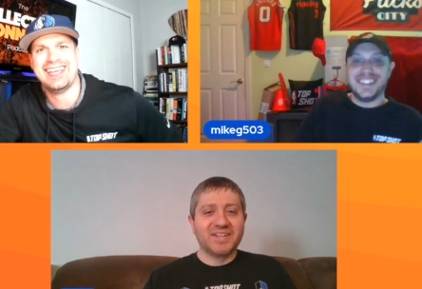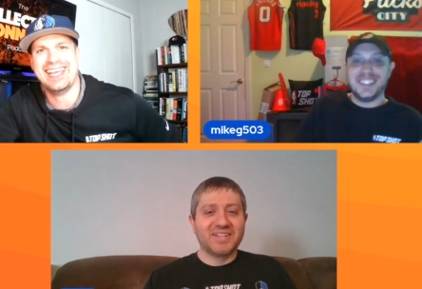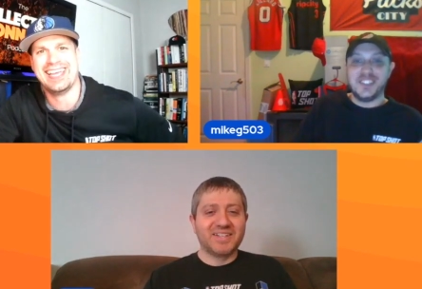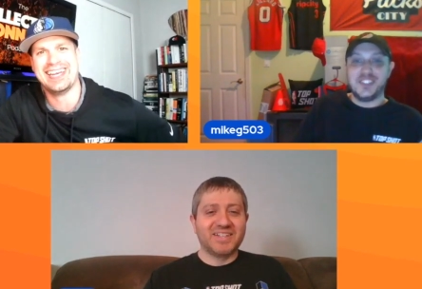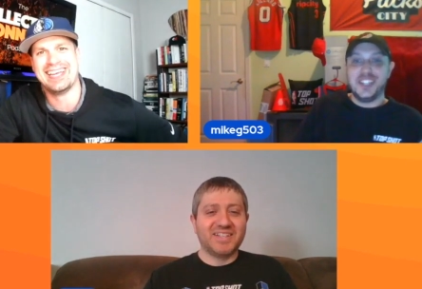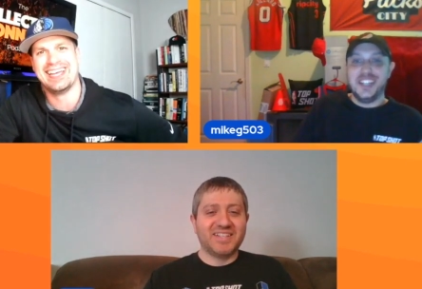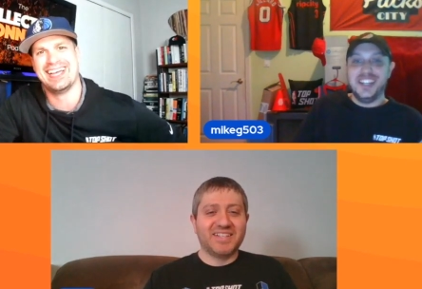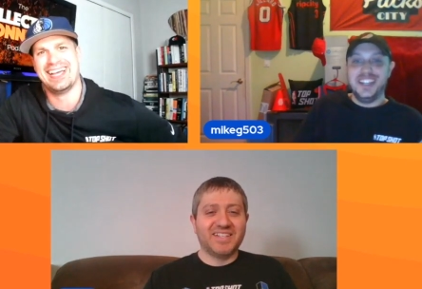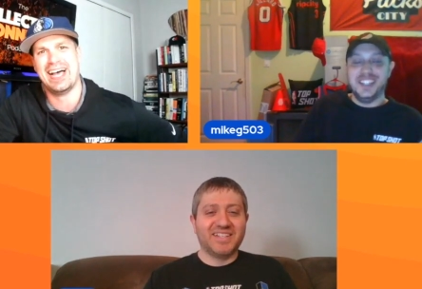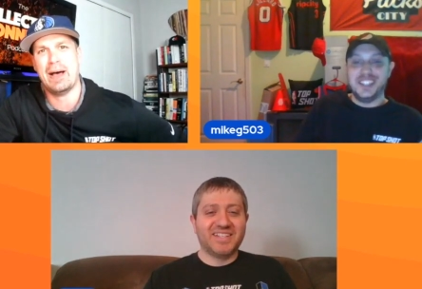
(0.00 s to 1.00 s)

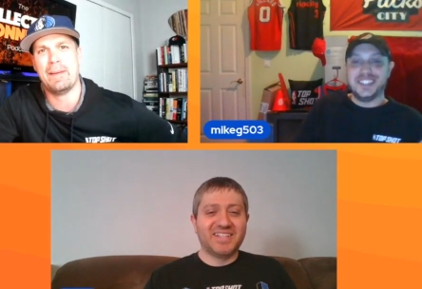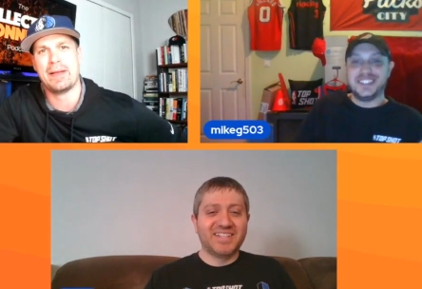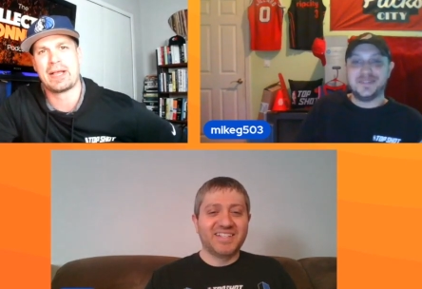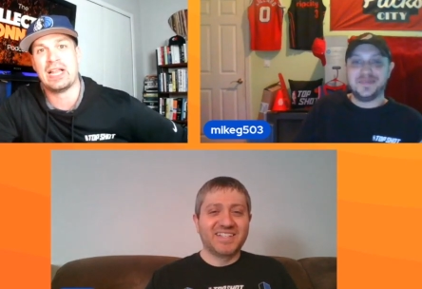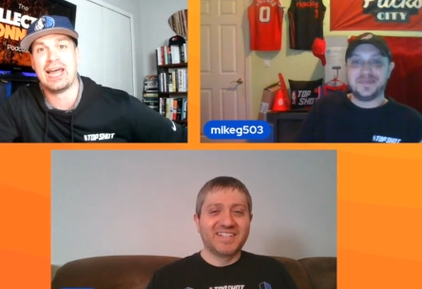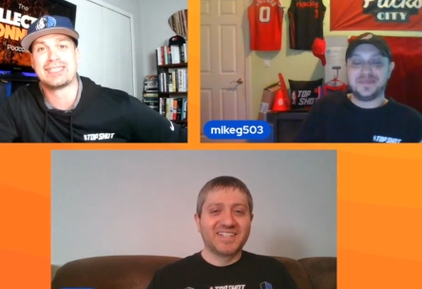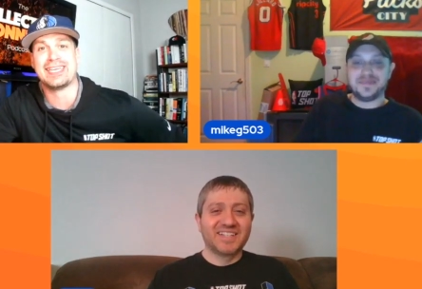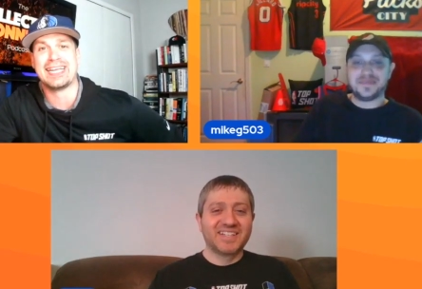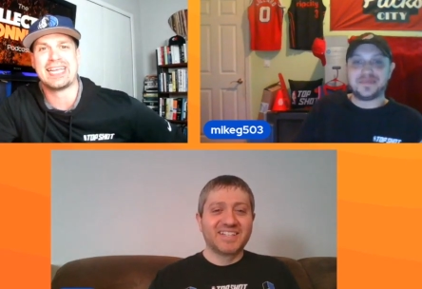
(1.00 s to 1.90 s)
Speaker 1: and uh, uh, collecting and